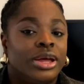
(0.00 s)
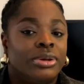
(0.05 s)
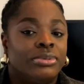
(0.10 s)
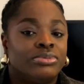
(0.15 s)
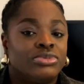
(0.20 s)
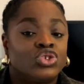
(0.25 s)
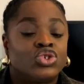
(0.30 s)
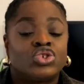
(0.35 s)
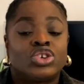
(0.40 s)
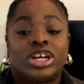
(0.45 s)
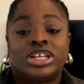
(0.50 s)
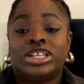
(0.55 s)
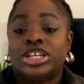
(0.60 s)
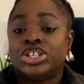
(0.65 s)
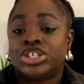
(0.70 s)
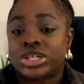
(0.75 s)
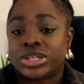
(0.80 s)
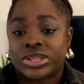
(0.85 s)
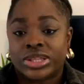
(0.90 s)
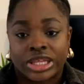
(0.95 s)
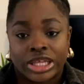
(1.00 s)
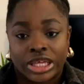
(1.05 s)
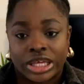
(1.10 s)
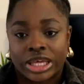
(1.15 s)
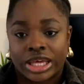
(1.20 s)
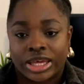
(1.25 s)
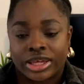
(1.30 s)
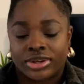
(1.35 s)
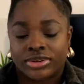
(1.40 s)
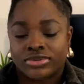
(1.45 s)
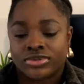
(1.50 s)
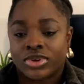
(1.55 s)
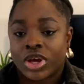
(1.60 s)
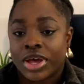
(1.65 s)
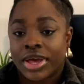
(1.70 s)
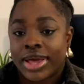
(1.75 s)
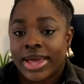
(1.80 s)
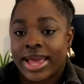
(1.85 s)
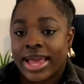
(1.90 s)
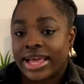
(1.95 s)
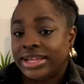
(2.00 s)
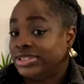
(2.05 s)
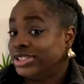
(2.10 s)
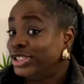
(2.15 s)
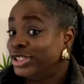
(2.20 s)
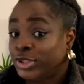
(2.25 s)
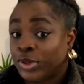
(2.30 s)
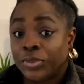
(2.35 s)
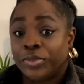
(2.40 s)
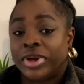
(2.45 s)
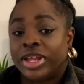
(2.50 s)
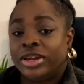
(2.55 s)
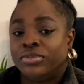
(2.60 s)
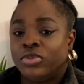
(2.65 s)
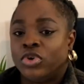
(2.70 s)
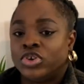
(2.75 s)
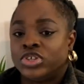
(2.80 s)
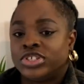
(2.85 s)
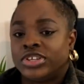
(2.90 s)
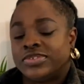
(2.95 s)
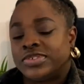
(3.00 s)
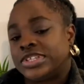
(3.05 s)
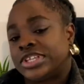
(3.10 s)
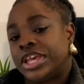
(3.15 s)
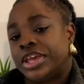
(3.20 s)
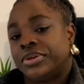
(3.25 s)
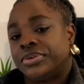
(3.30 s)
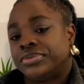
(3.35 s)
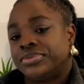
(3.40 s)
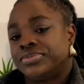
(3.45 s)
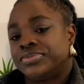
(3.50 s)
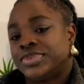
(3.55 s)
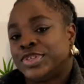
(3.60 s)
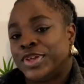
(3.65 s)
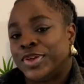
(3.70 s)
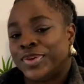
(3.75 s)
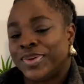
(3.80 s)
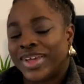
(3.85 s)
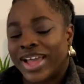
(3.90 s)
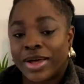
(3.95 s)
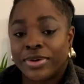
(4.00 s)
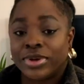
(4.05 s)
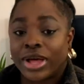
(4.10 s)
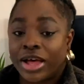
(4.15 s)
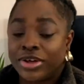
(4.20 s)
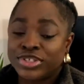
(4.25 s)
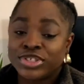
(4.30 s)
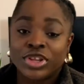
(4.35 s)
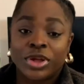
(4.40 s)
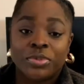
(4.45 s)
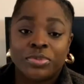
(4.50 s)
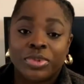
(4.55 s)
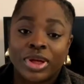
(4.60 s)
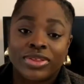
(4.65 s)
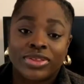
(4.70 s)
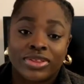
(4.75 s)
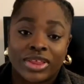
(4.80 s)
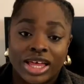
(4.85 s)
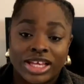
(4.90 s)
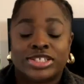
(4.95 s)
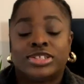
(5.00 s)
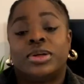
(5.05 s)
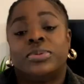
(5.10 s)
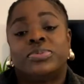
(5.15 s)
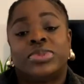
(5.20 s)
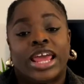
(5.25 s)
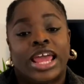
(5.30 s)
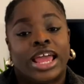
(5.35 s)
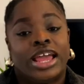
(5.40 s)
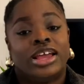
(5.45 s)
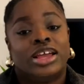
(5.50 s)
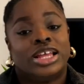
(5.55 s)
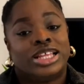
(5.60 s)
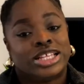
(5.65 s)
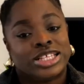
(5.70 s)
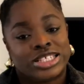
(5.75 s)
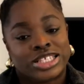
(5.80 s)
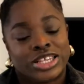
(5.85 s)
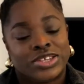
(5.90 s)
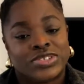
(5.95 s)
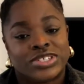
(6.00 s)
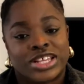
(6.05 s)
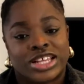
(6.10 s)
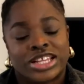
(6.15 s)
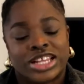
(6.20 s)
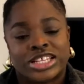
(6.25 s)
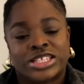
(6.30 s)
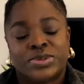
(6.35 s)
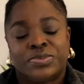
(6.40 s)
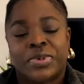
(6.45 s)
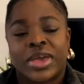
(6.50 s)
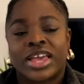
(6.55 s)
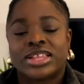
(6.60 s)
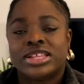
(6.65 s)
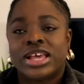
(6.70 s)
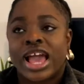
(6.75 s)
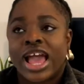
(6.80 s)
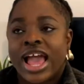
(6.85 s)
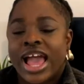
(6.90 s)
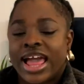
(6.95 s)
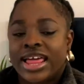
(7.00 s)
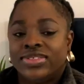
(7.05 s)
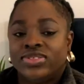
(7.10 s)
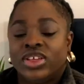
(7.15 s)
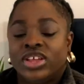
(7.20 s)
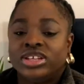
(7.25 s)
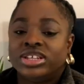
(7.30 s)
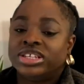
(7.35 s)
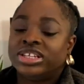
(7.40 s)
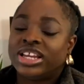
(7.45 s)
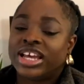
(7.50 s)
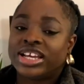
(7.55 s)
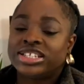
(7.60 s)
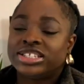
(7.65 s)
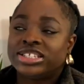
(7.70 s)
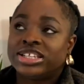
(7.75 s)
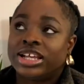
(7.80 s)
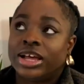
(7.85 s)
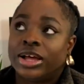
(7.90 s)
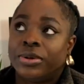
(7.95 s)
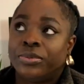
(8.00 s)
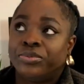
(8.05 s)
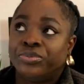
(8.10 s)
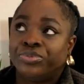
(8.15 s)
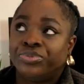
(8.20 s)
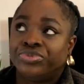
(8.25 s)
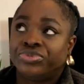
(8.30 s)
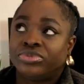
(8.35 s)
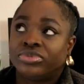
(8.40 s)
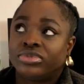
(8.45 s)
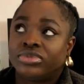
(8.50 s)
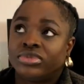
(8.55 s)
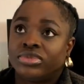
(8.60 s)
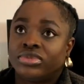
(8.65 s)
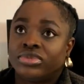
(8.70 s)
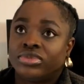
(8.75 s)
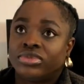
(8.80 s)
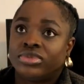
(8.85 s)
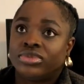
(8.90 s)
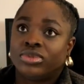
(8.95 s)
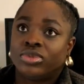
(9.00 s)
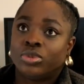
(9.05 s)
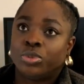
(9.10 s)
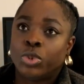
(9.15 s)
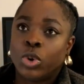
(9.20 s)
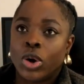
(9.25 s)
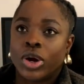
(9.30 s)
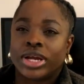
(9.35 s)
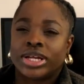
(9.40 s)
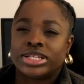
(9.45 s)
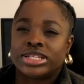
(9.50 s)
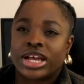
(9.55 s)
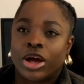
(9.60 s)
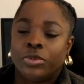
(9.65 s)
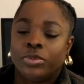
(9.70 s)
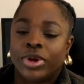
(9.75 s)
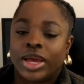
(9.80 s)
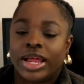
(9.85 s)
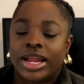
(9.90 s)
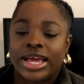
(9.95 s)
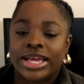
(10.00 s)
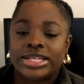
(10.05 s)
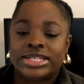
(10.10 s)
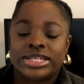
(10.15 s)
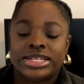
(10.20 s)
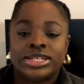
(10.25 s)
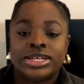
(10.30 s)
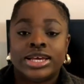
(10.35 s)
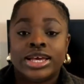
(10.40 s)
strategic thinking and so many more soft skills. So I'll stop there in the skill set aspect, and then the next point I'll be highlighting